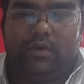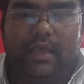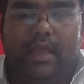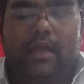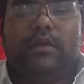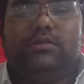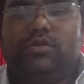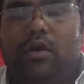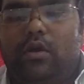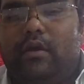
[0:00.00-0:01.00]
Okay,
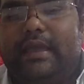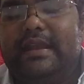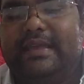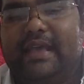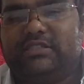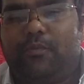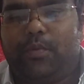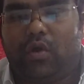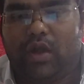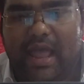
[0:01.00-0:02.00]
so in case of
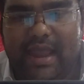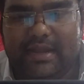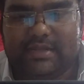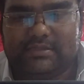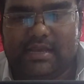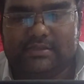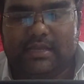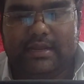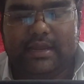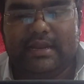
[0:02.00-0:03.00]
proclined
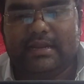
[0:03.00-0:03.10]
incisor,